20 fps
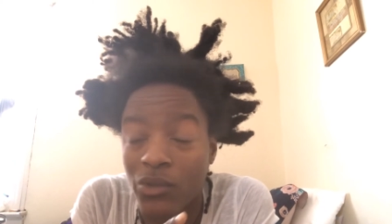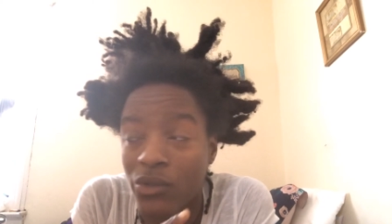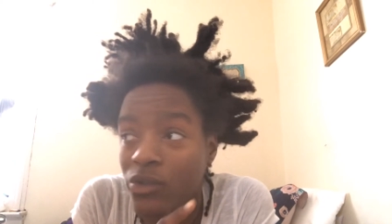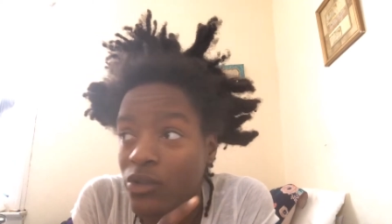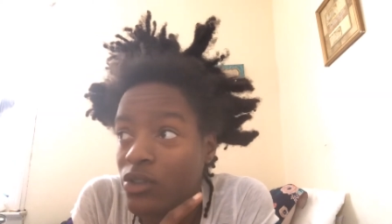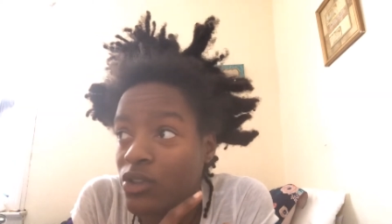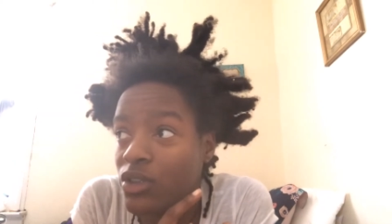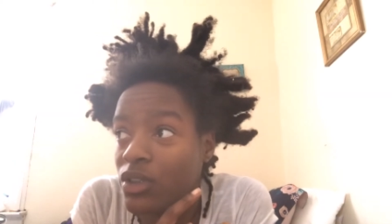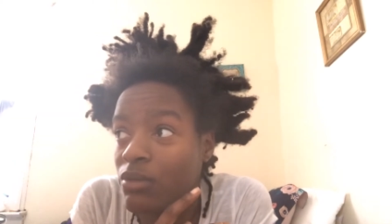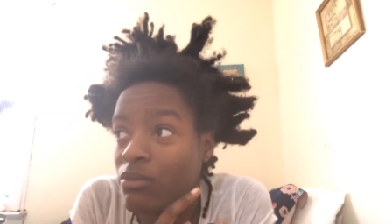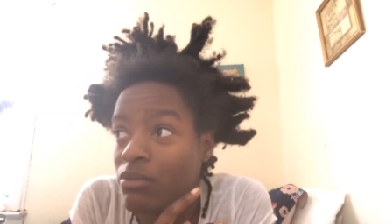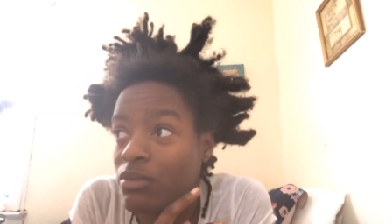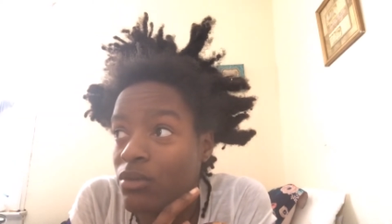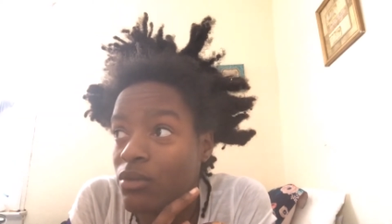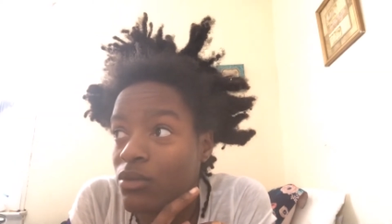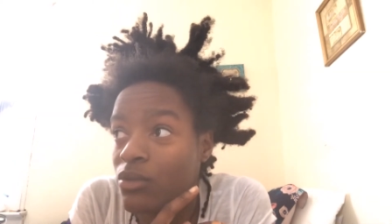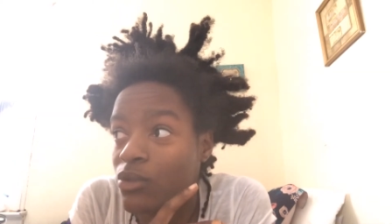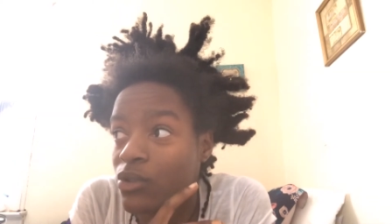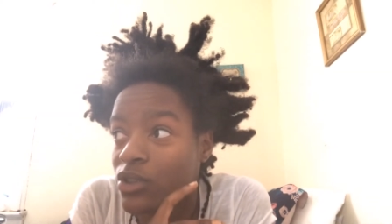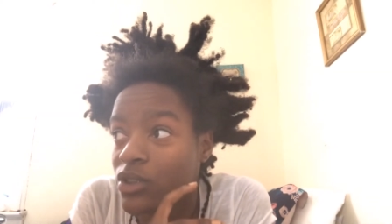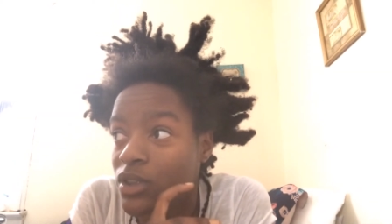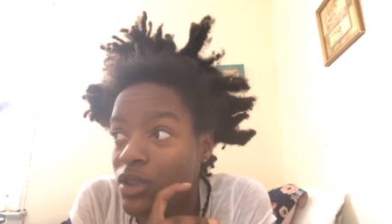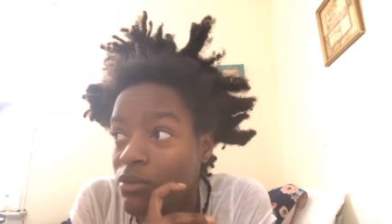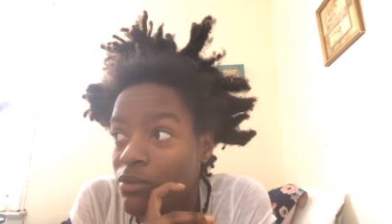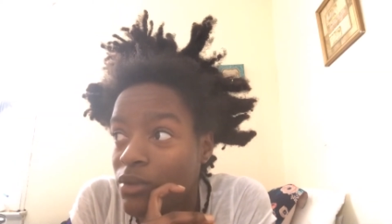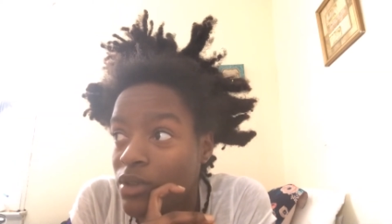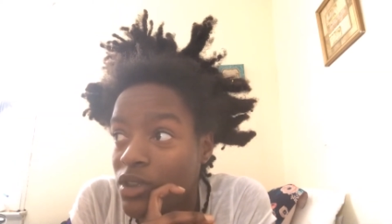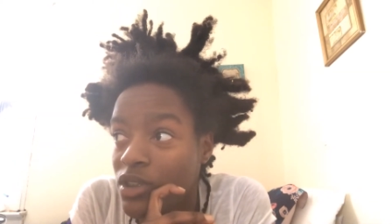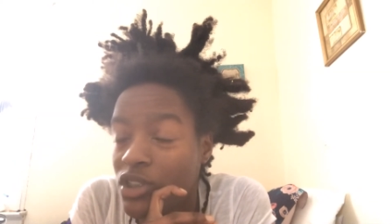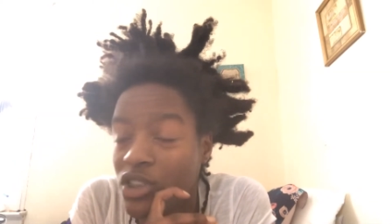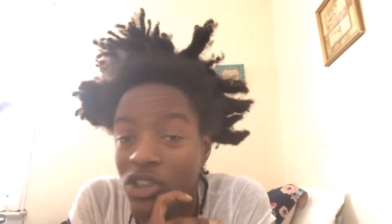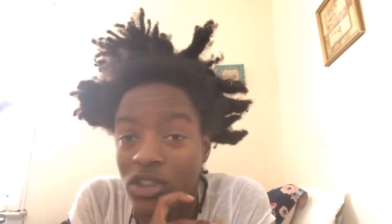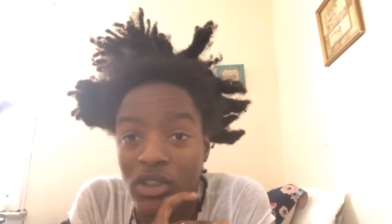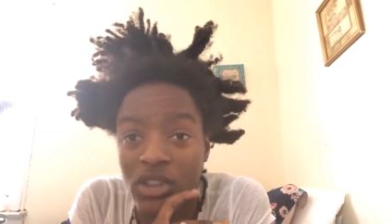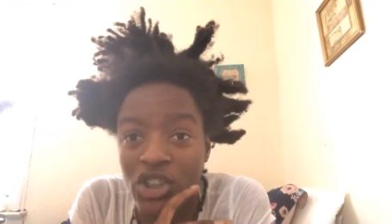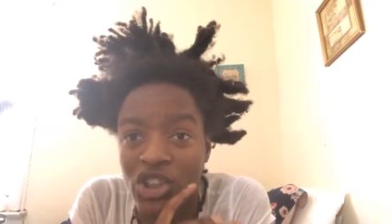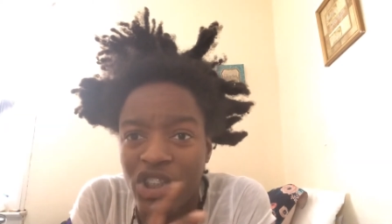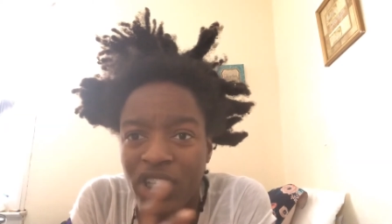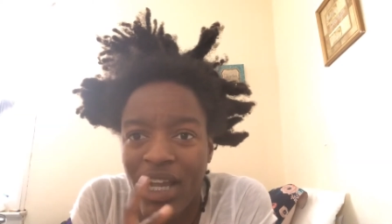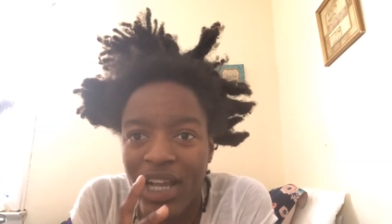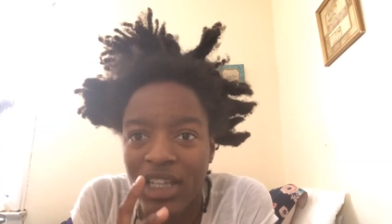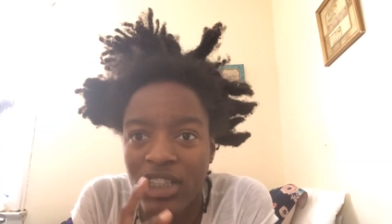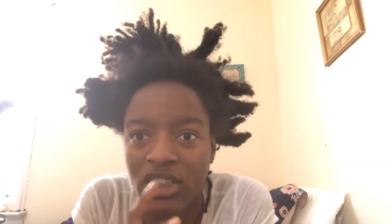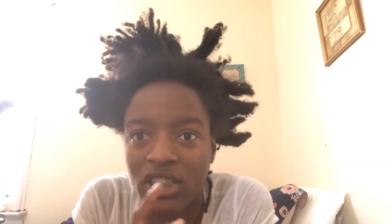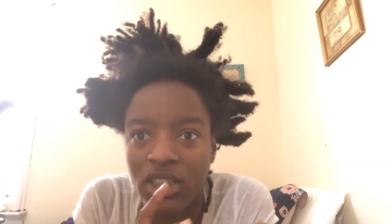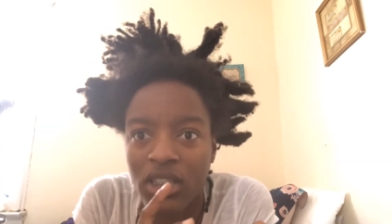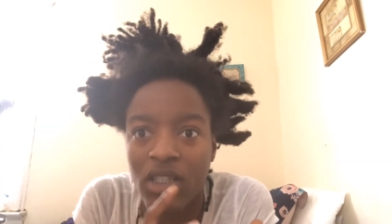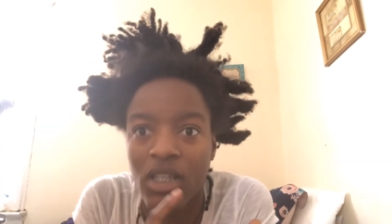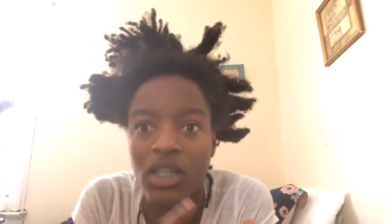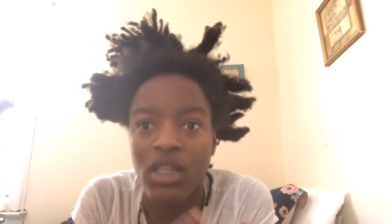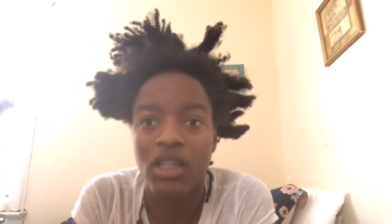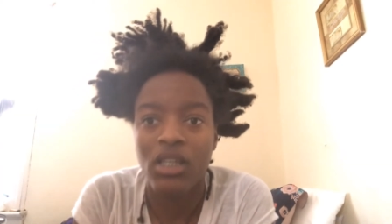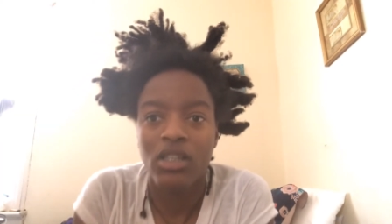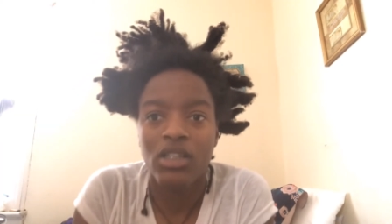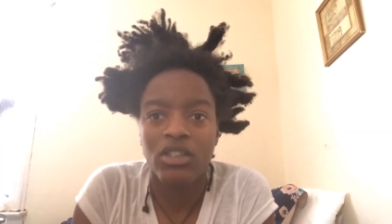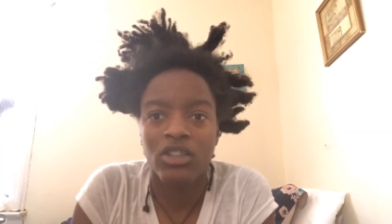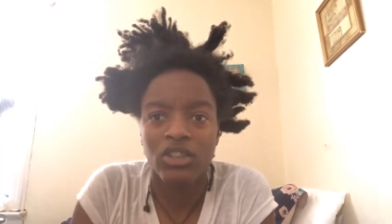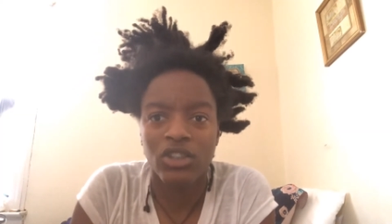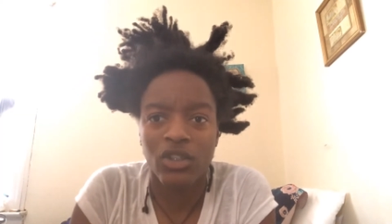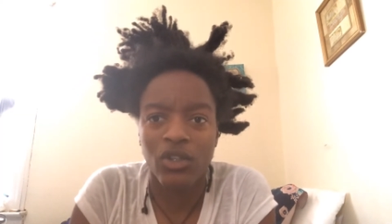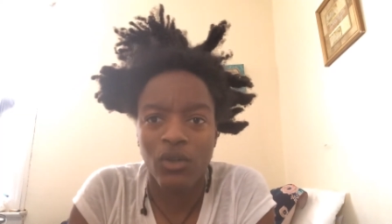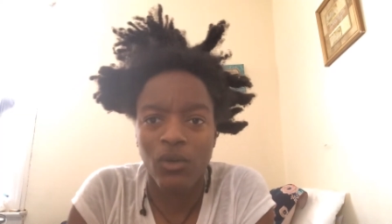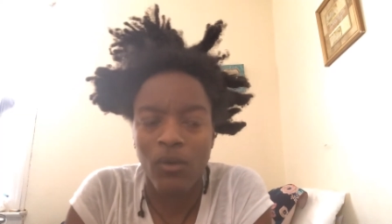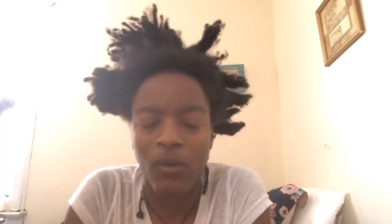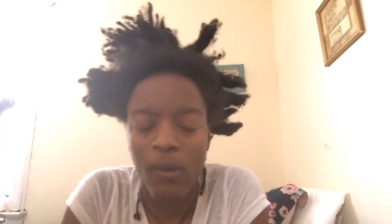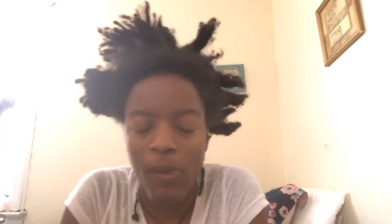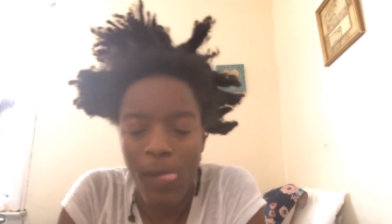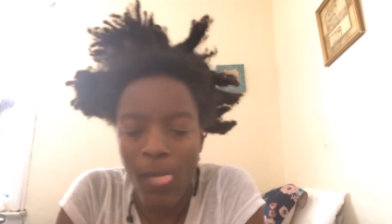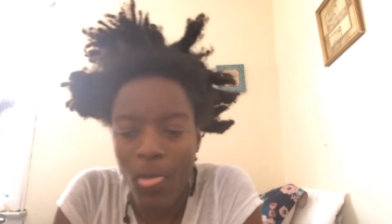or something just tragic, so...